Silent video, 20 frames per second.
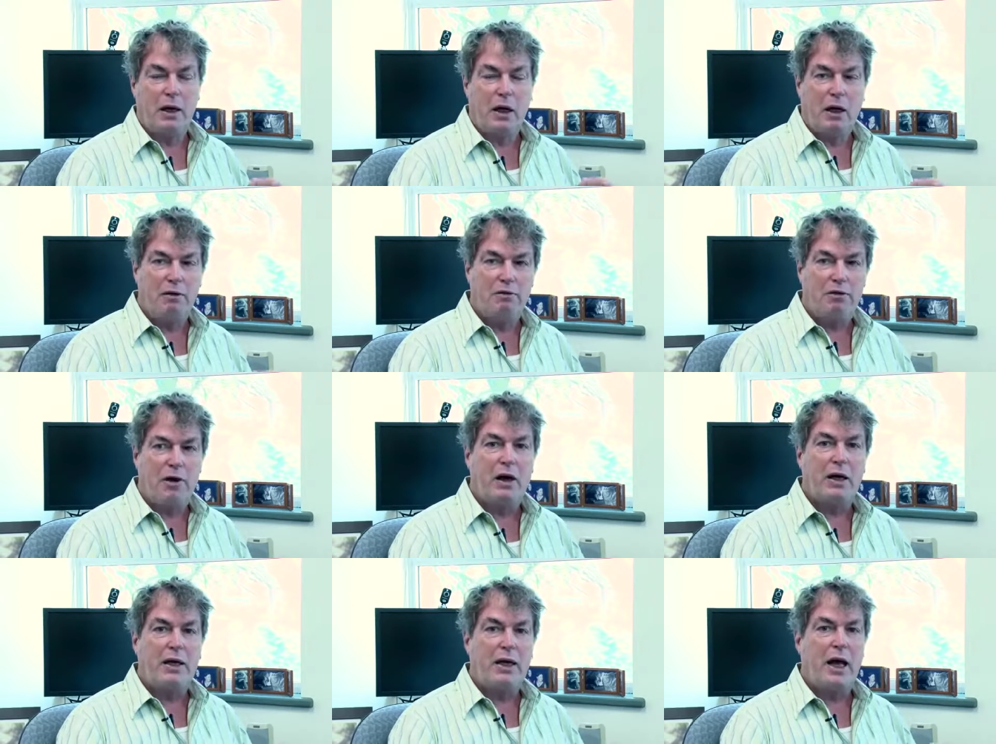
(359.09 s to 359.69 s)

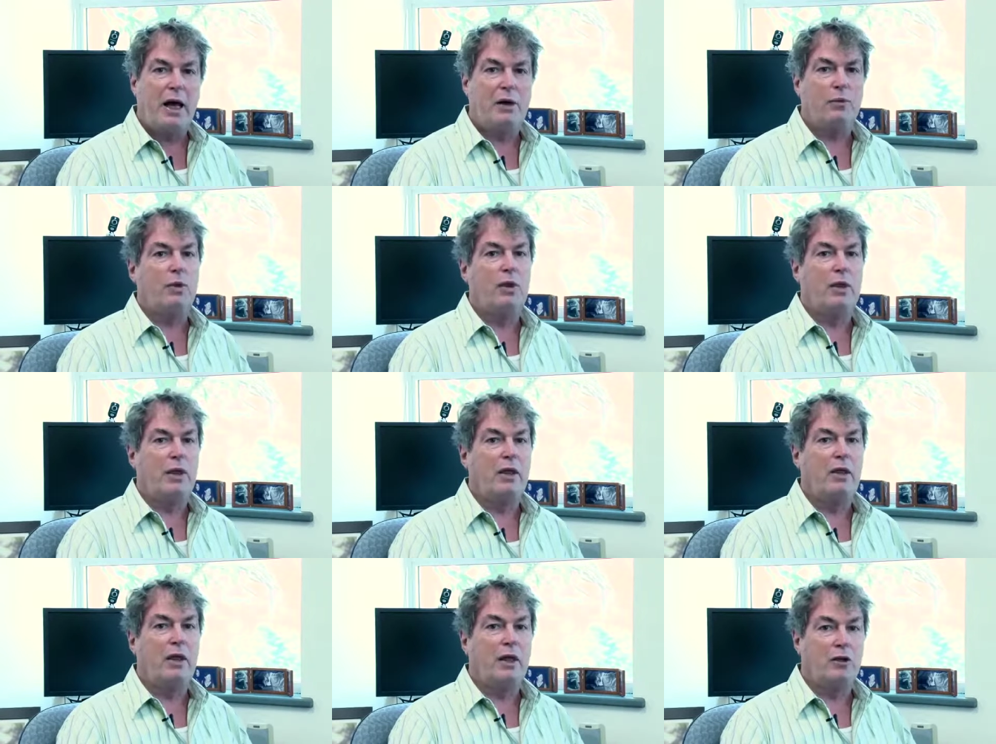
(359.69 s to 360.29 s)
finding out
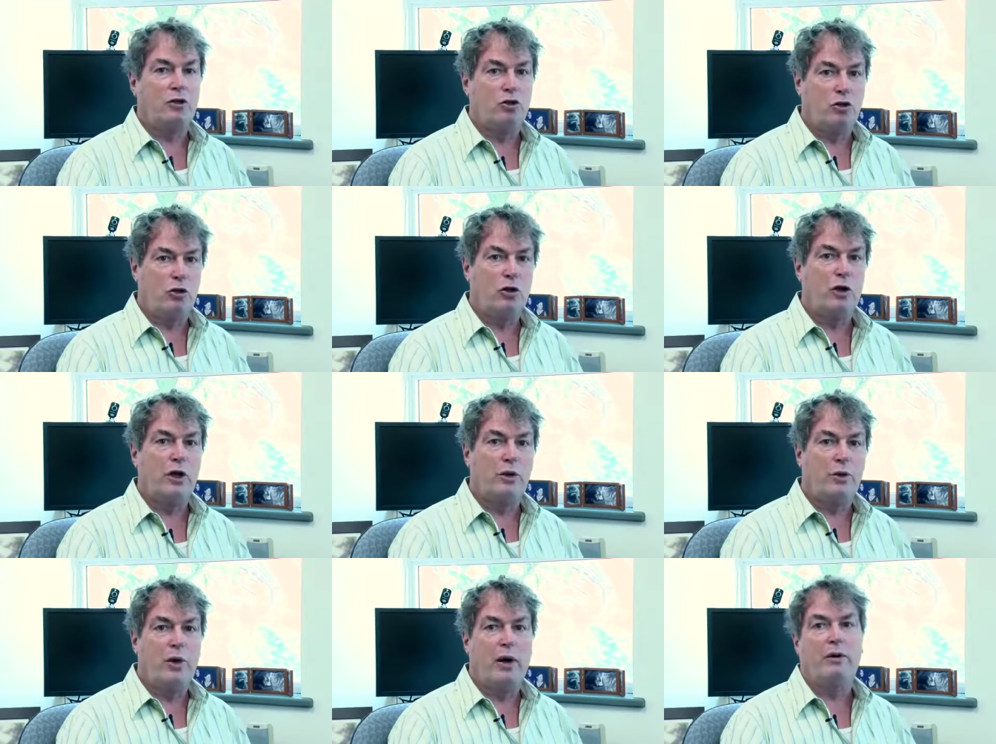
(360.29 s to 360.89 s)
whether they're
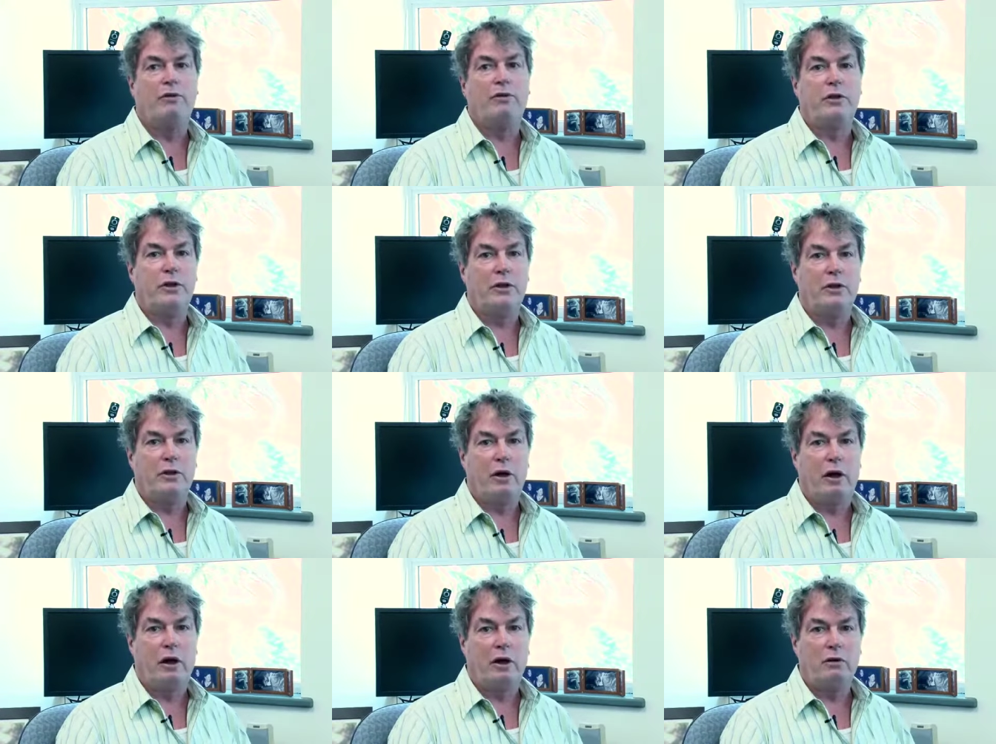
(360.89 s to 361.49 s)
truly relevant or
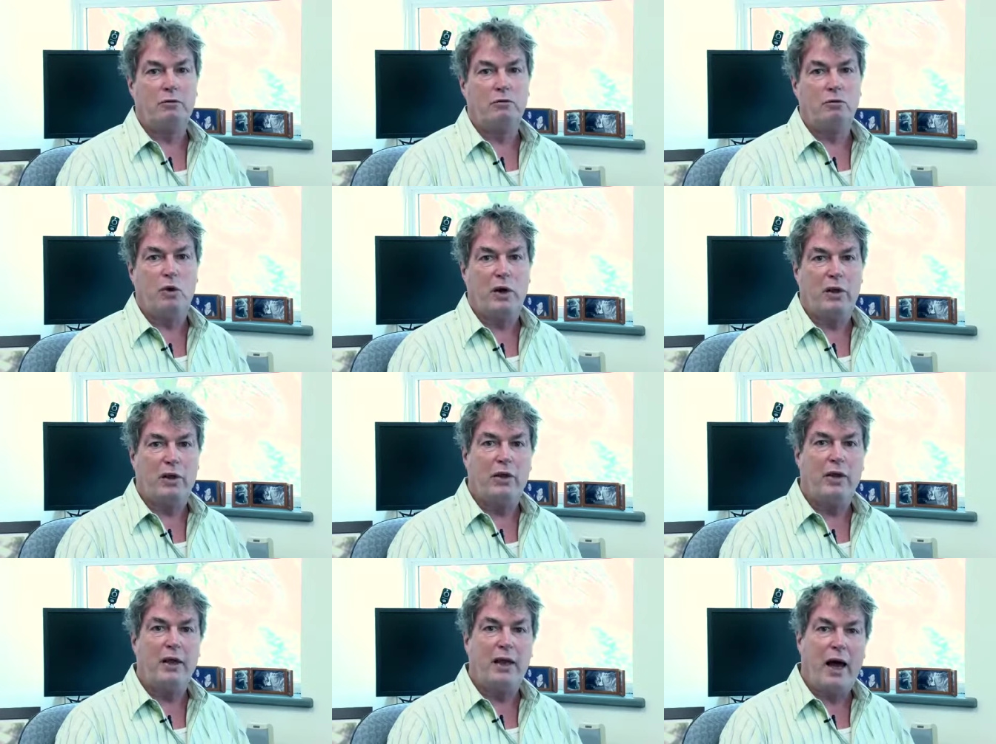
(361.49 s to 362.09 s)
not,
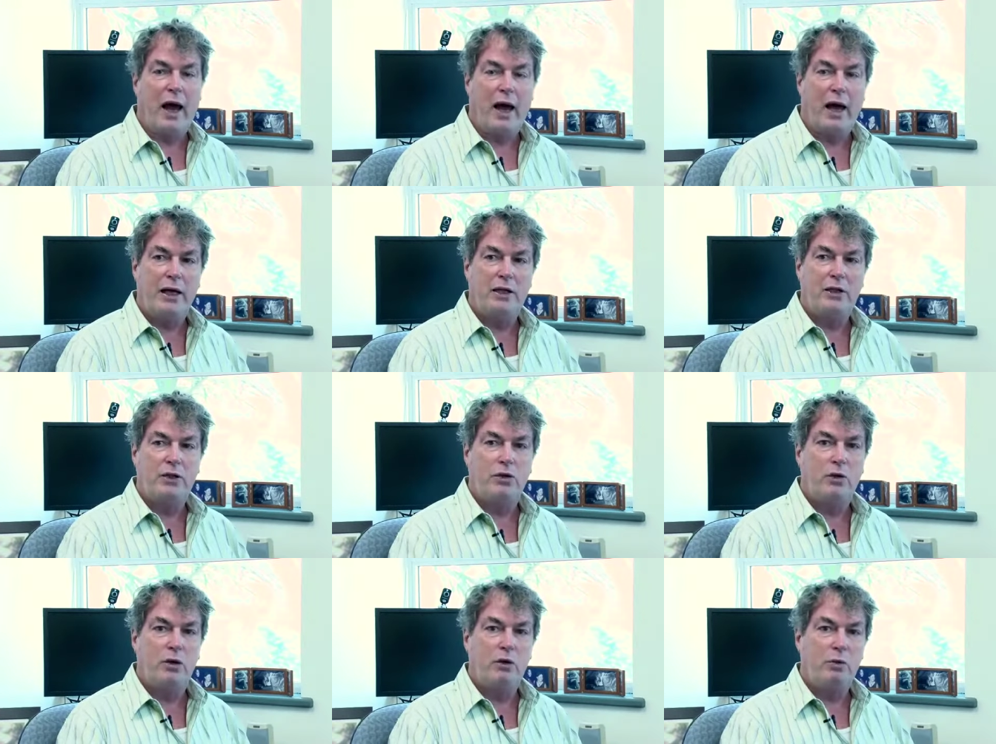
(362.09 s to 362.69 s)
whether the
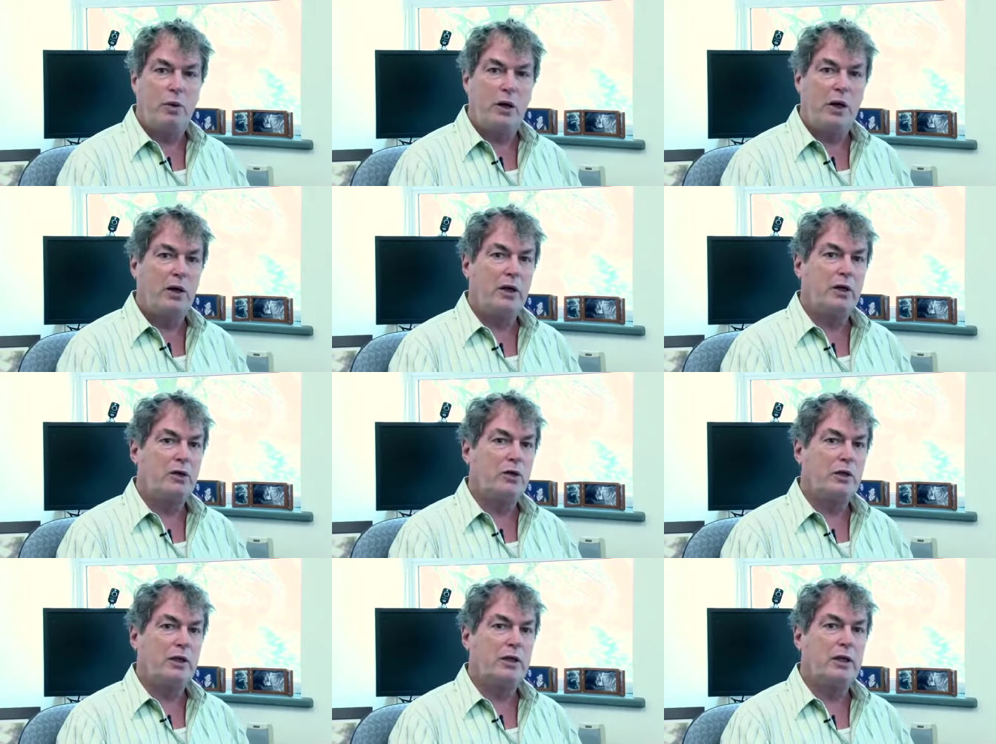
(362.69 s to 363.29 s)
age group we're
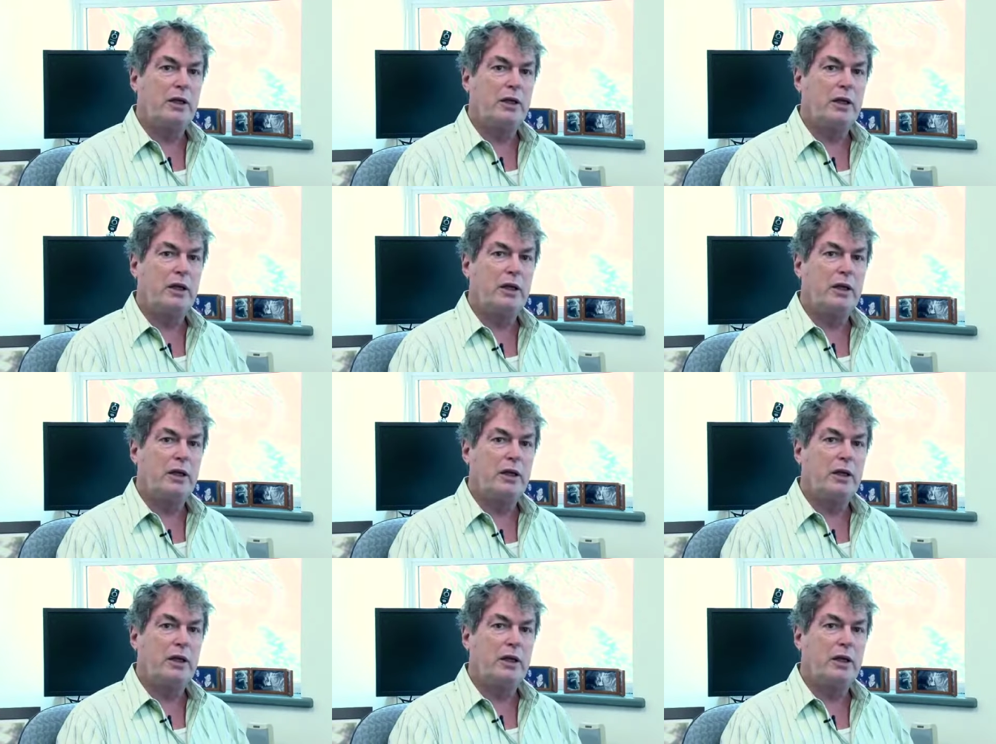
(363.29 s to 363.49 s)
interested